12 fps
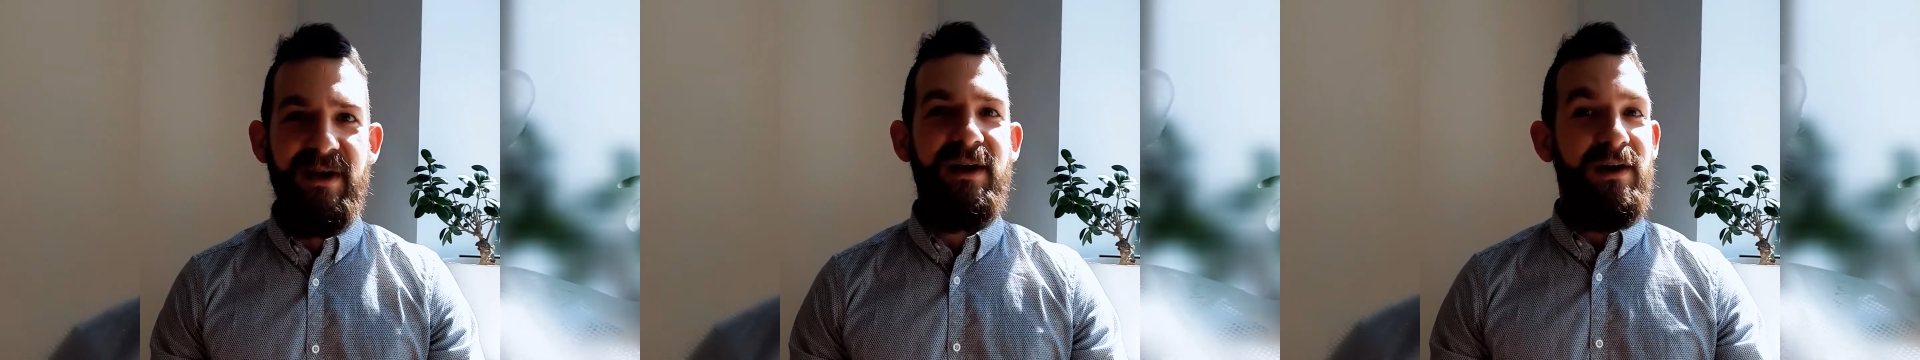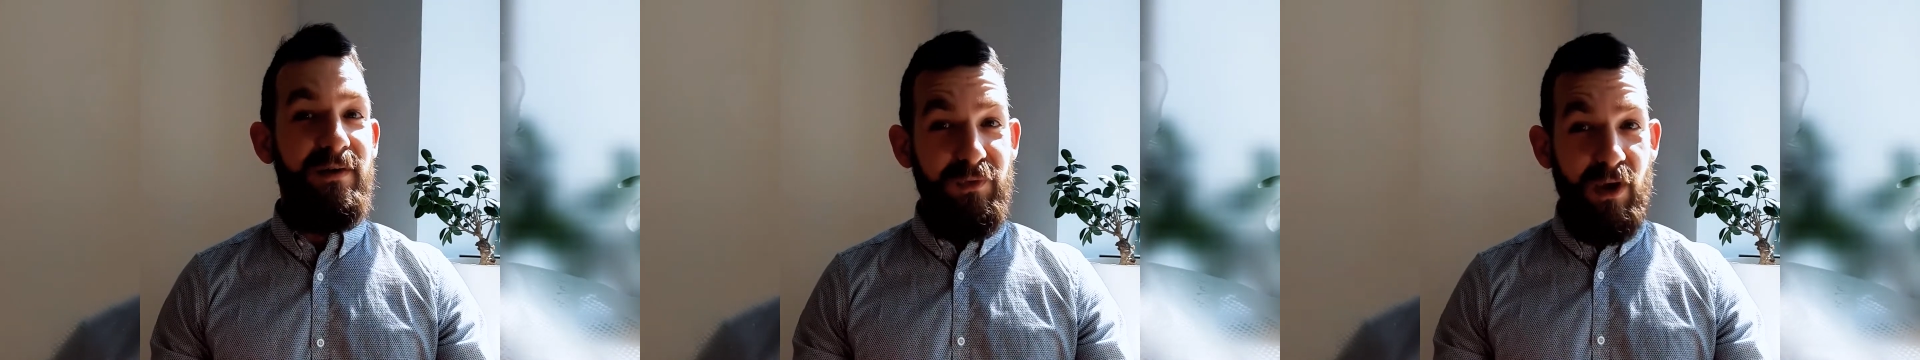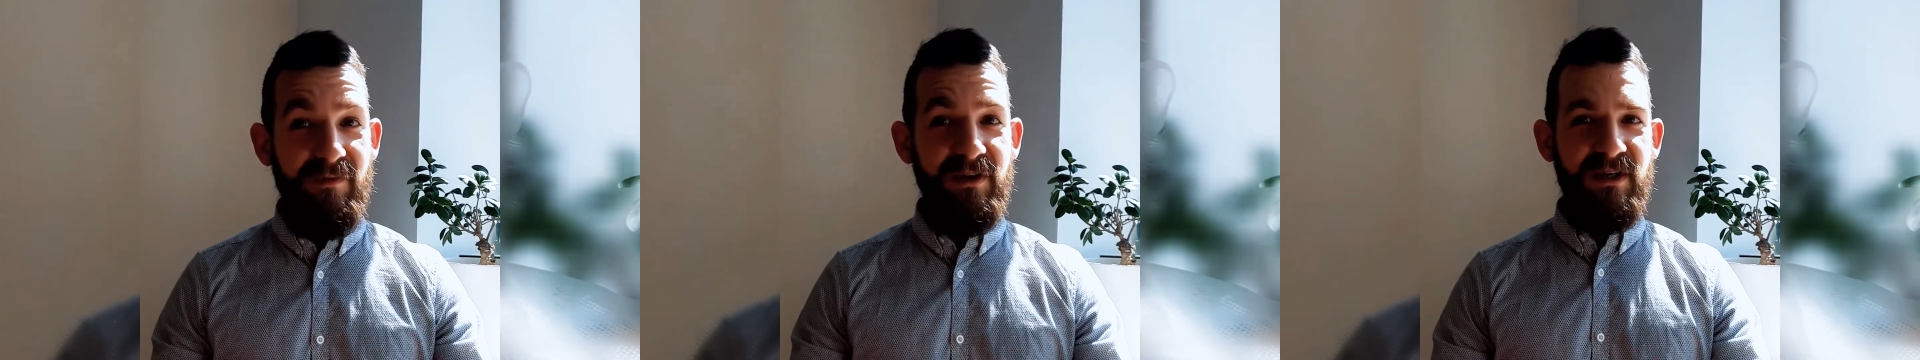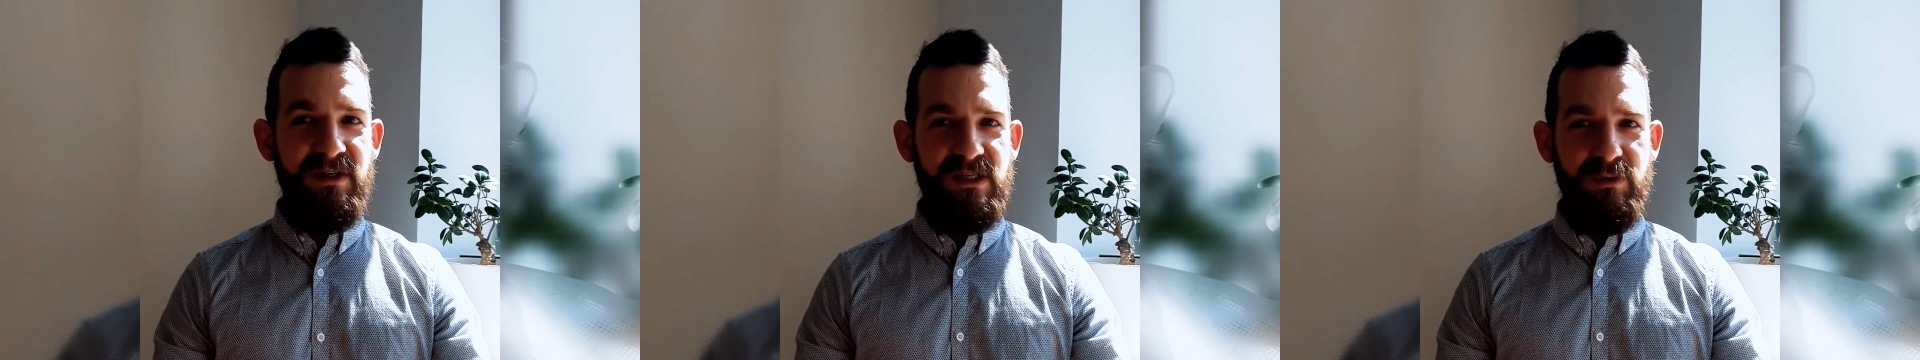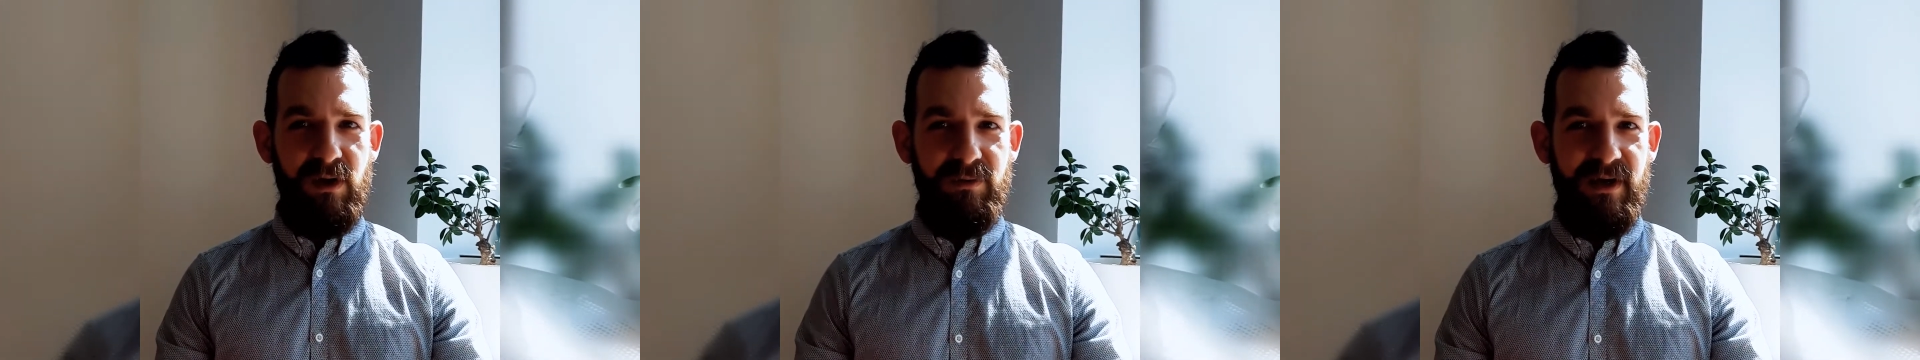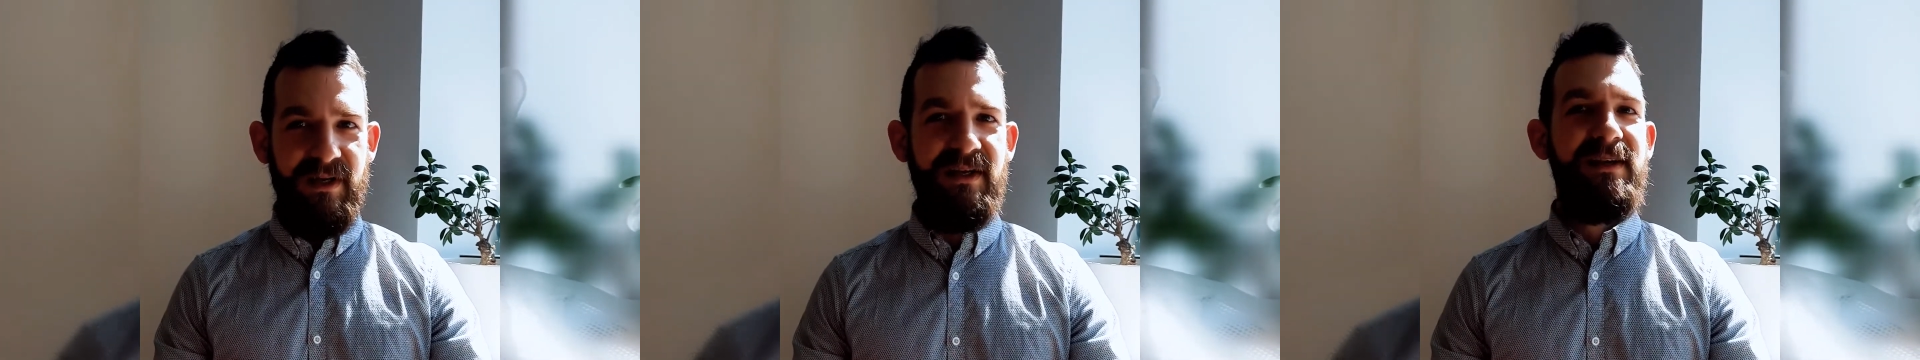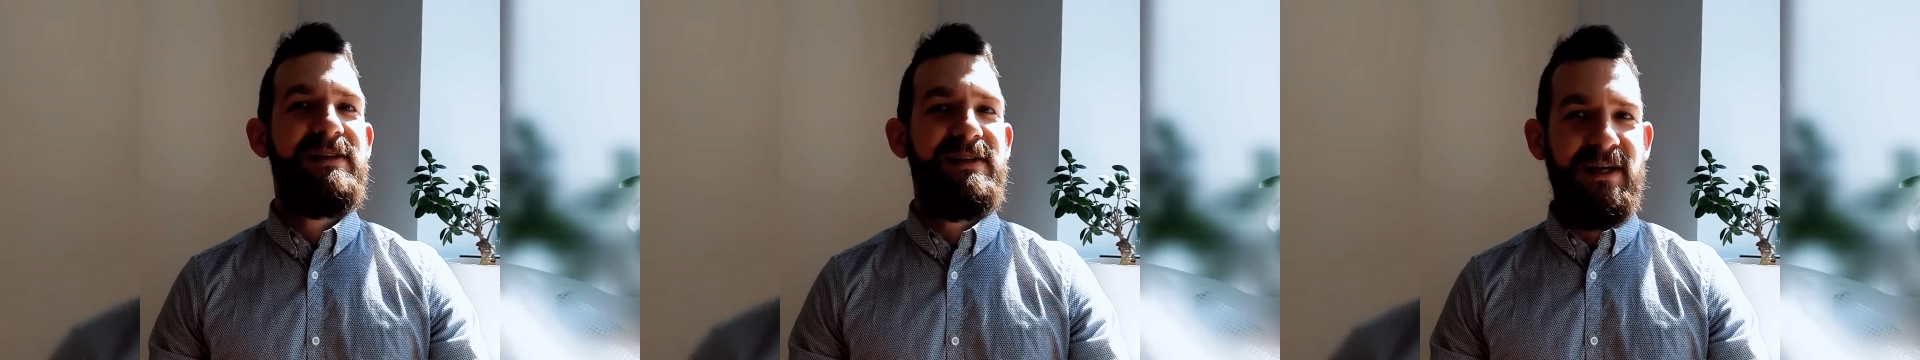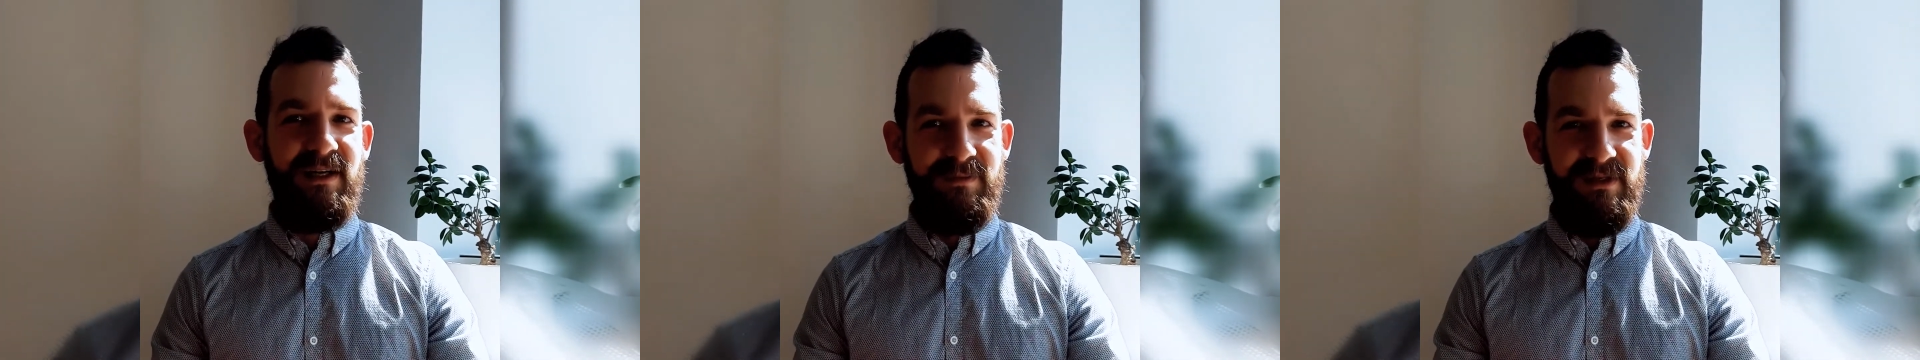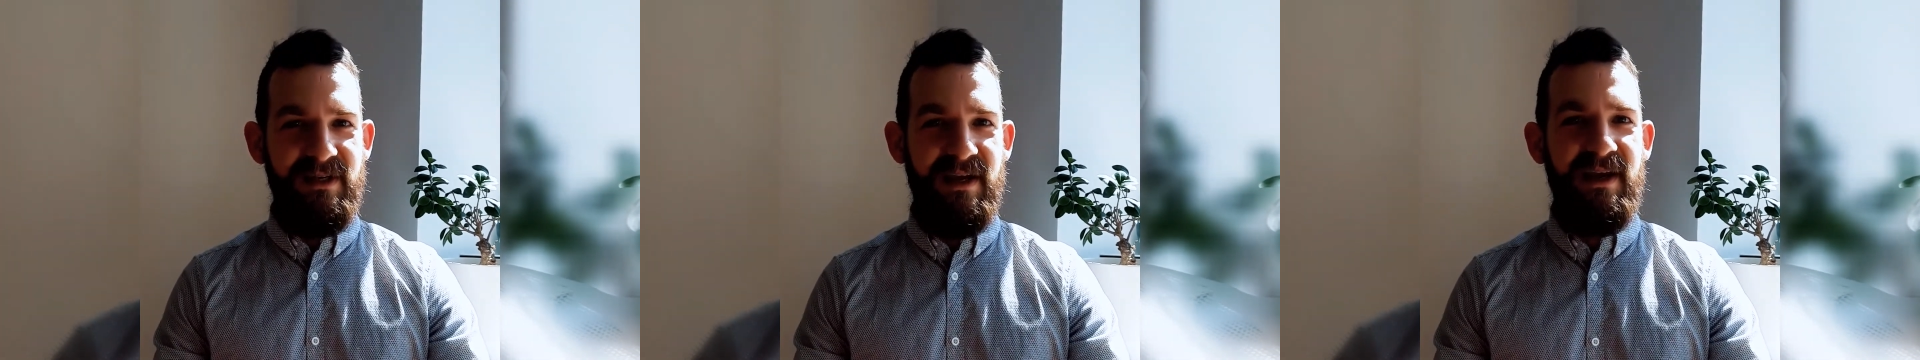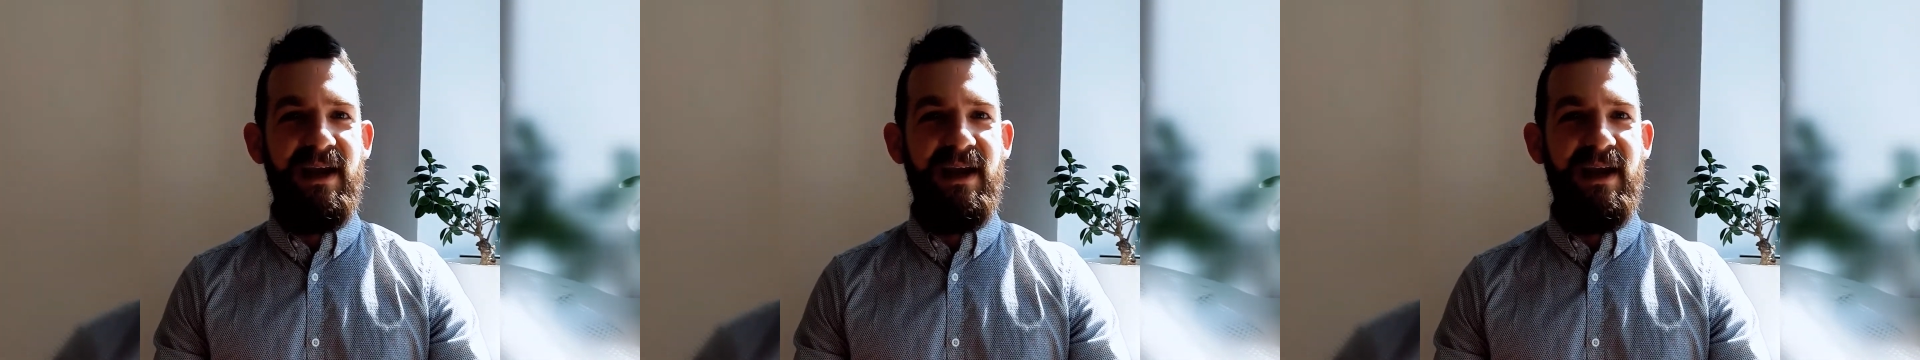If you haven't done so already, sign up today